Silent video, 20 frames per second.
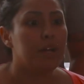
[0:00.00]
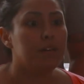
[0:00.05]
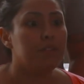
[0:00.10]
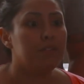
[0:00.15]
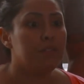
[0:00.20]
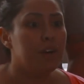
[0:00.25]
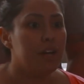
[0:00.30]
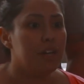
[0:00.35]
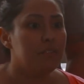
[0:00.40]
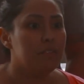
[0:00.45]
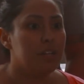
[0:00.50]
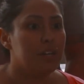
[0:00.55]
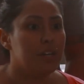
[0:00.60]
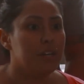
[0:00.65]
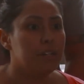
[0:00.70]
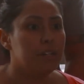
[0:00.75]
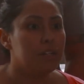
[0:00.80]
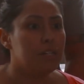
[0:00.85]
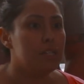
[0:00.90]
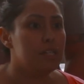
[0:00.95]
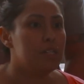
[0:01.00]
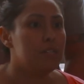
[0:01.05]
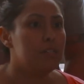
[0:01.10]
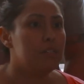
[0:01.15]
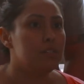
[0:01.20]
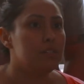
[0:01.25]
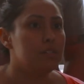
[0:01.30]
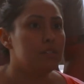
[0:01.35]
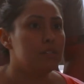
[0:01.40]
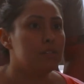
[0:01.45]
I arrived here,
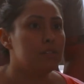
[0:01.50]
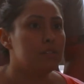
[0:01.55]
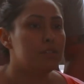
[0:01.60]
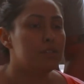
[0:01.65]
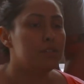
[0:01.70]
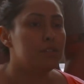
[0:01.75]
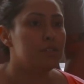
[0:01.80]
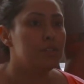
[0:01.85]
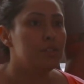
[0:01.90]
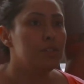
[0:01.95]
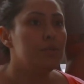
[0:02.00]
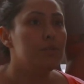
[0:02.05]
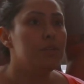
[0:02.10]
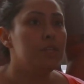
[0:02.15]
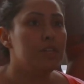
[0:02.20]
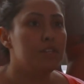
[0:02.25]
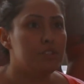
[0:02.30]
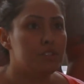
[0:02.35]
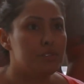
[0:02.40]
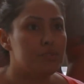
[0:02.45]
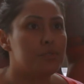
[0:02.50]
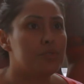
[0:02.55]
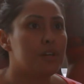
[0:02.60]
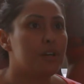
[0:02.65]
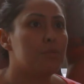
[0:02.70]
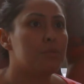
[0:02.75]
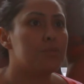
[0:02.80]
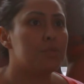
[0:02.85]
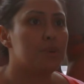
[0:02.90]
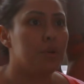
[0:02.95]
he knew the issues
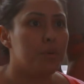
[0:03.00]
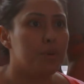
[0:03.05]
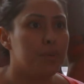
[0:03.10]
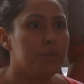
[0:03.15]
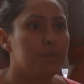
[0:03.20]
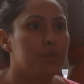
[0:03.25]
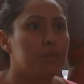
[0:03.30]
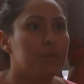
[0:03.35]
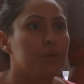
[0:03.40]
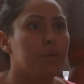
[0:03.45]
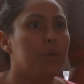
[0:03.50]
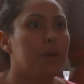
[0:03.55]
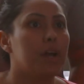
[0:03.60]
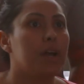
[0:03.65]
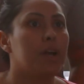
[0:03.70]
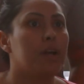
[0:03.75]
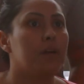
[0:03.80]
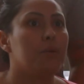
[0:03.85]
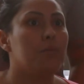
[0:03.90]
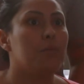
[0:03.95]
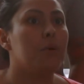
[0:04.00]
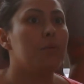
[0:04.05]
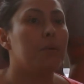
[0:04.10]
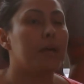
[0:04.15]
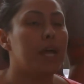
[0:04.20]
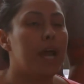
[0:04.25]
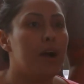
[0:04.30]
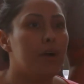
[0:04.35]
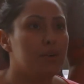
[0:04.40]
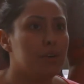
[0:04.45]
that I was going through and what I what
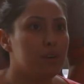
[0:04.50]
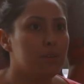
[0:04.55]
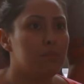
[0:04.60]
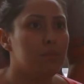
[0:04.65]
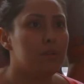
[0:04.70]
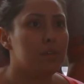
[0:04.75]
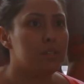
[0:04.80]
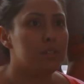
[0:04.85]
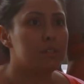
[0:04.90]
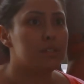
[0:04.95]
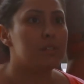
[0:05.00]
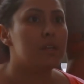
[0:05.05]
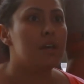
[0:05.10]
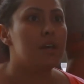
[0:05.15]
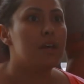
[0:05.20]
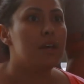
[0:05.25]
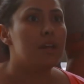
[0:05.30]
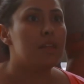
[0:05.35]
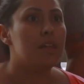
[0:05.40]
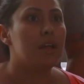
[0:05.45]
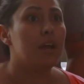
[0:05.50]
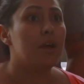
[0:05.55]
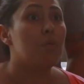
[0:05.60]
my outcome was that